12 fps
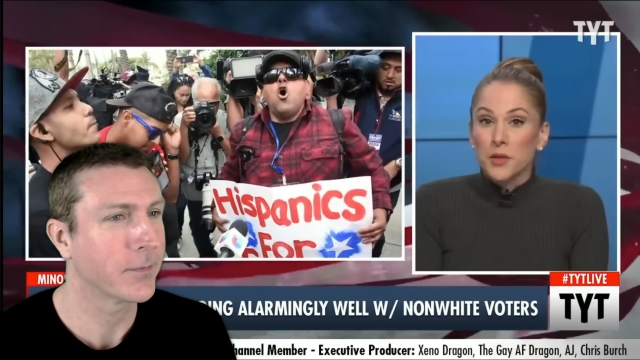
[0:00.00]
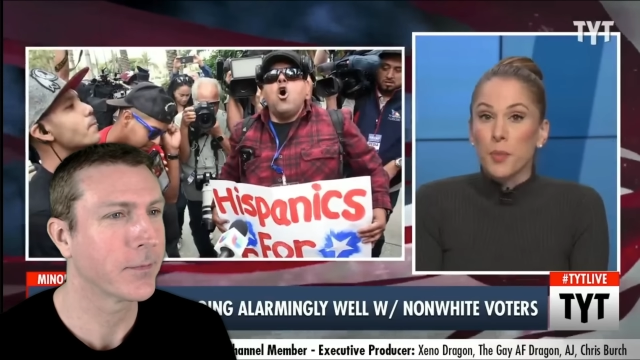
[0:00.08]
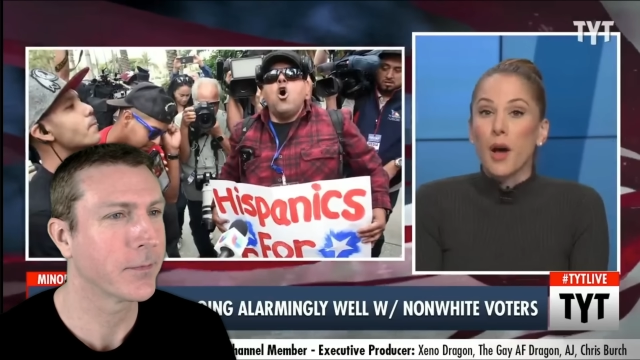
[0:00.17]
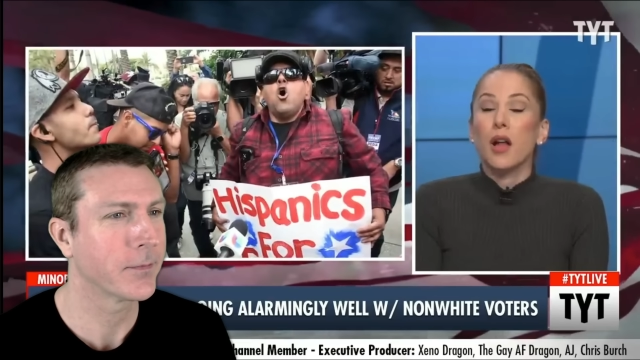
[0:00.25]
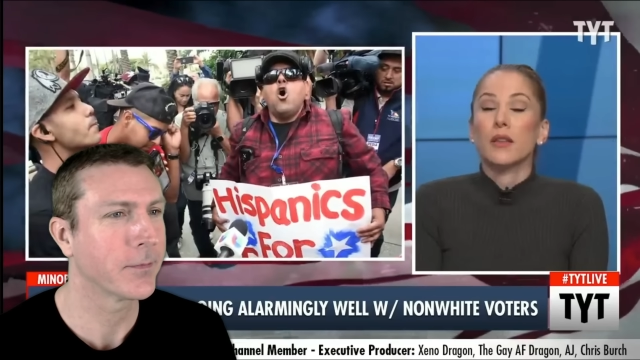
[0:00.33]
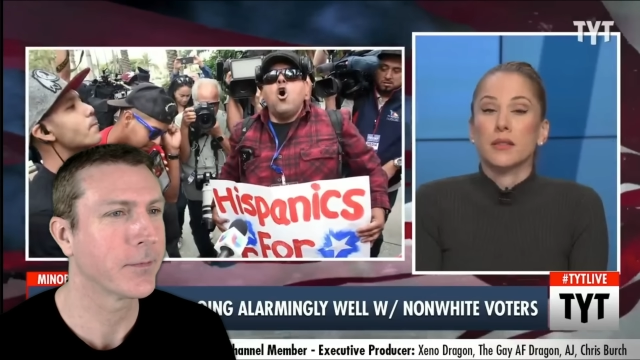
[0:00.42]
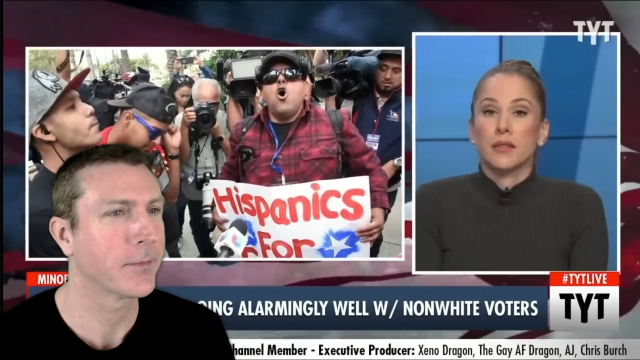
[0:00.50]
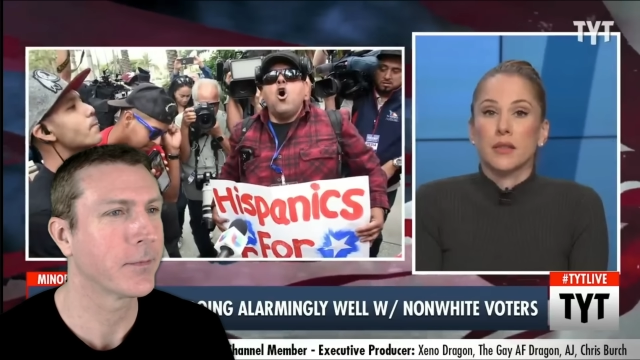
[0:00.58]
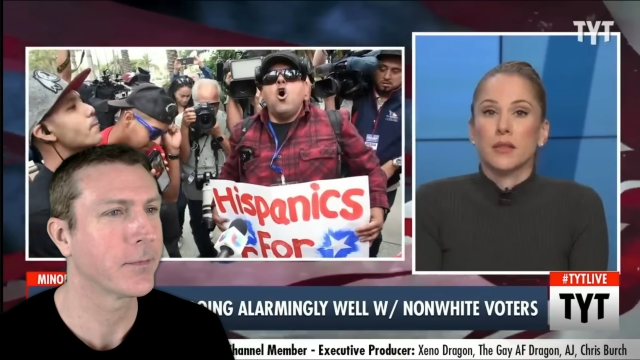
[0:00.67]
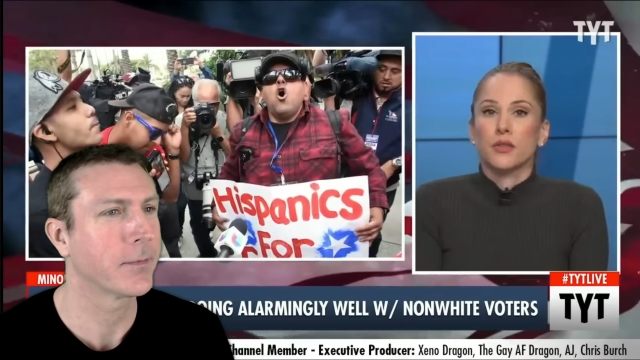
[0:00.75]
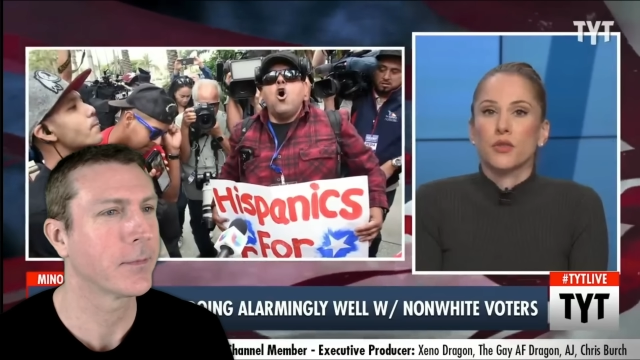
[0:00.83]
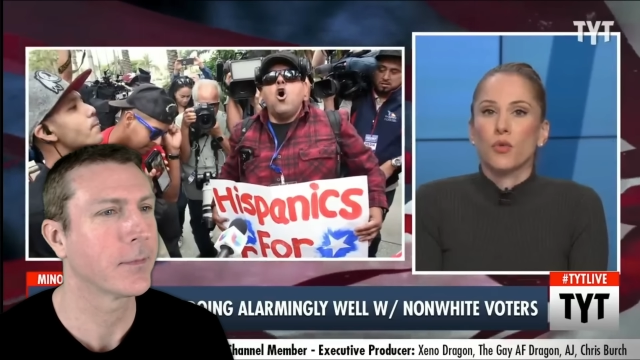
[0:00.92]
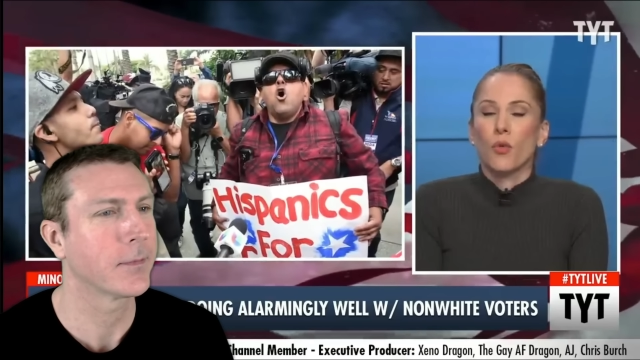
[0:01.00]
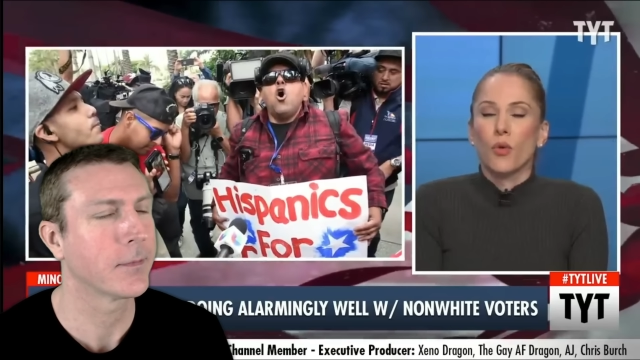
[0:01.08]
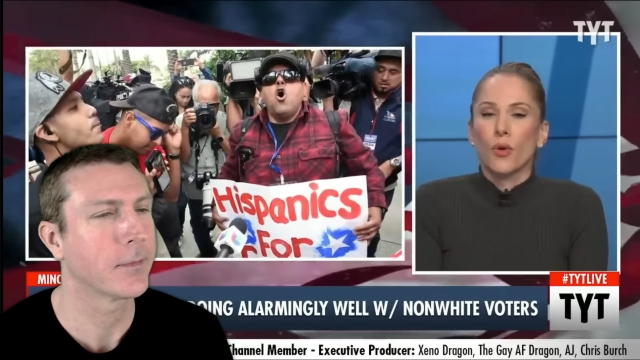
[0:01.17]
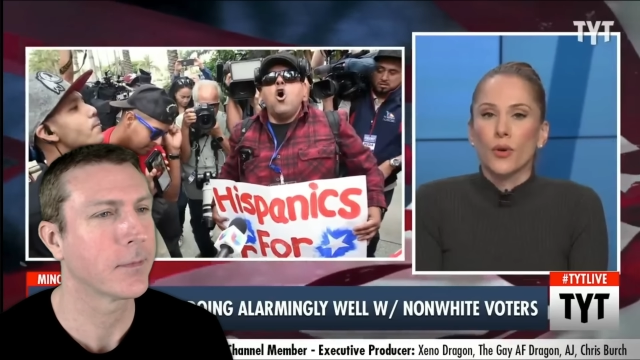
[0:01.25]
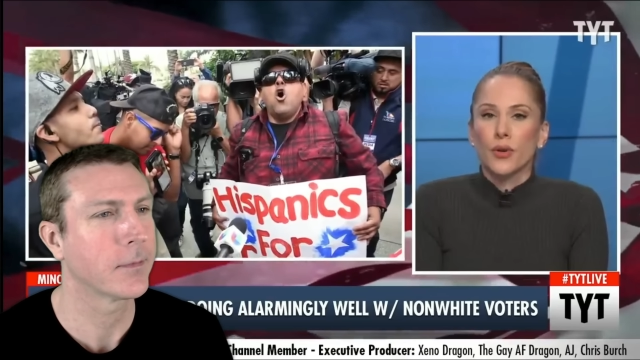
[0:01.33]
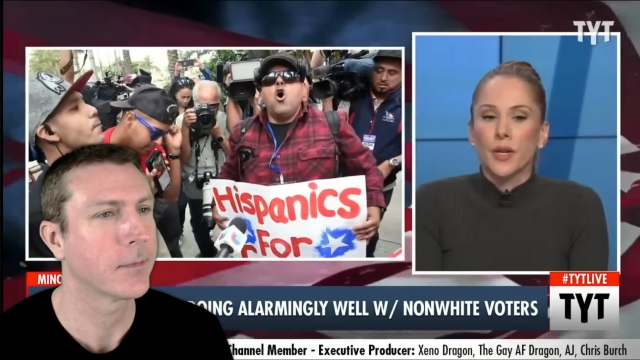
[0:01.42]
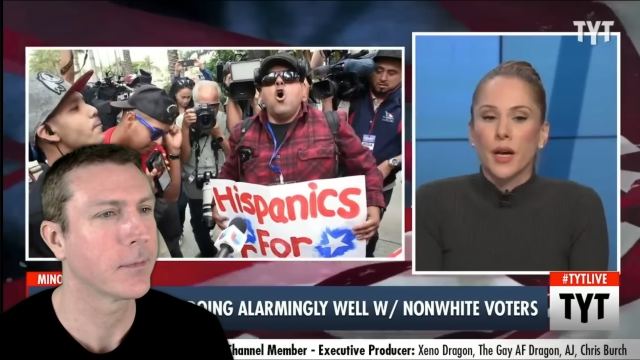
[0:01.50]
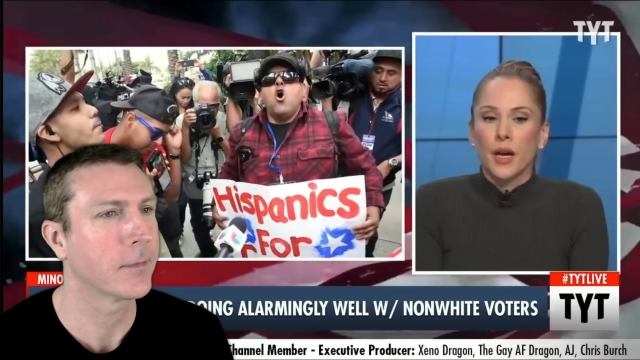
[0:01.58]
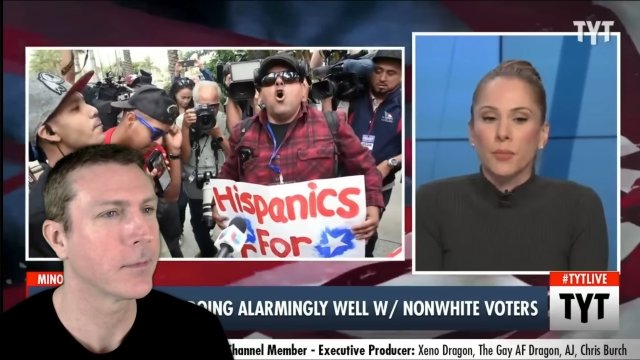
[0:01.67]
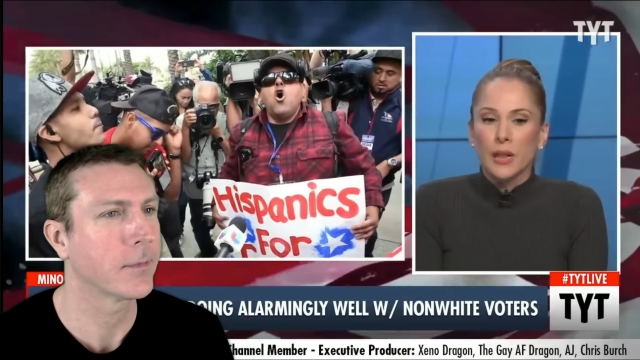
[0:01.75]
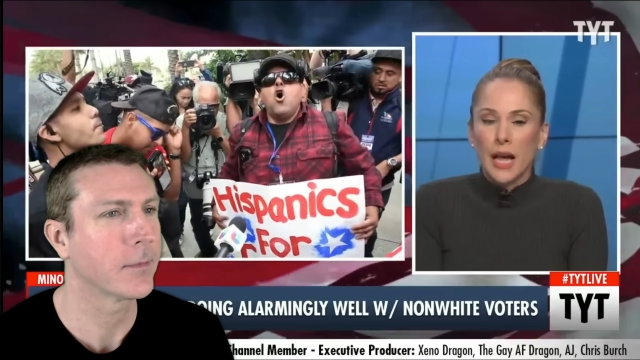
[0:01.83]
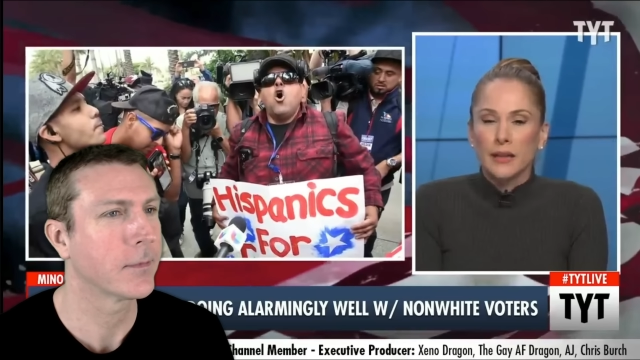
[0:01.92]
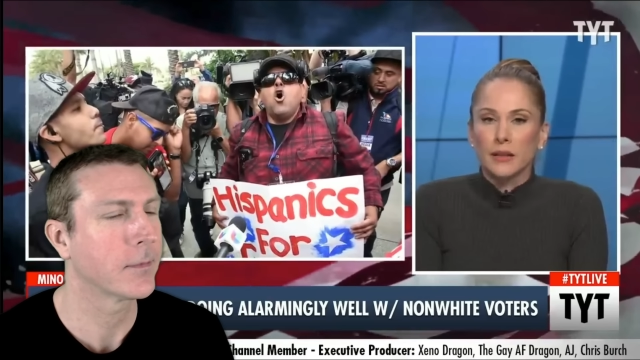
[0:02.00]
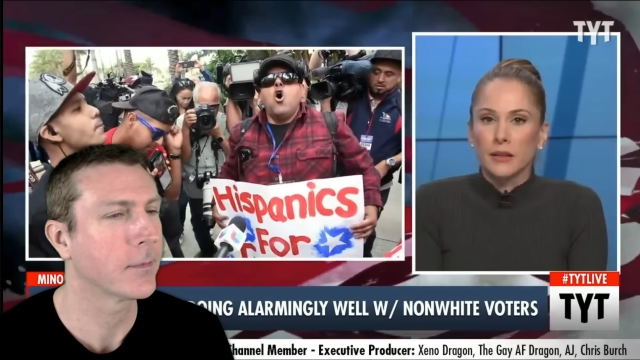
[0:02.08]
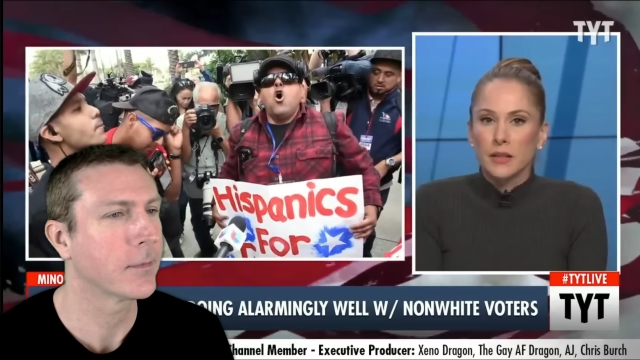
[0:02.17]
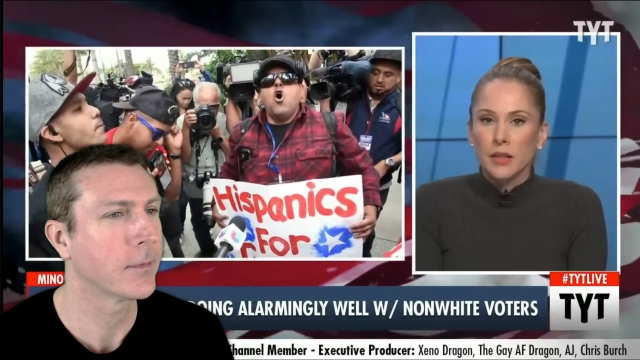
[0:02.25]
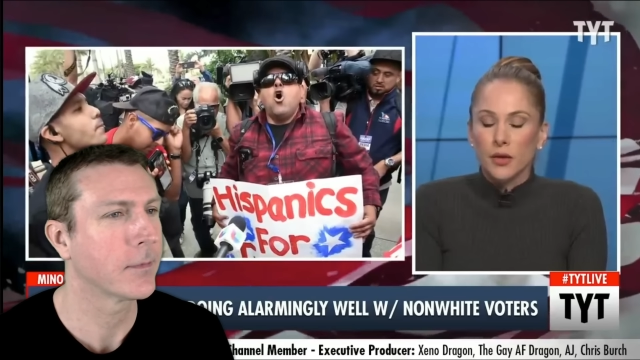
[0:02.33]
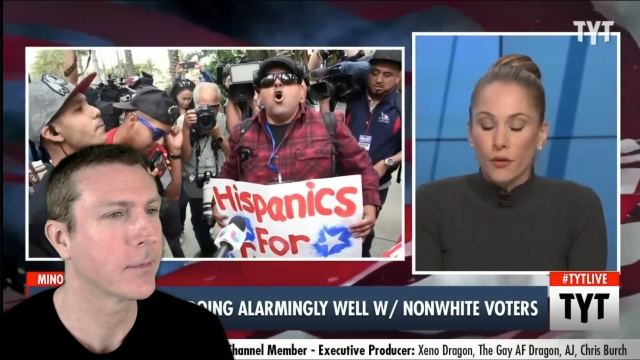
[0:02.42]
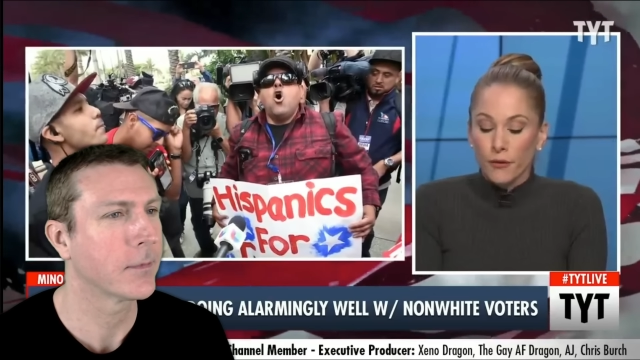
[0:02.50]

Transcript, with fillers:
Speaker 1: policies toward Black and Latino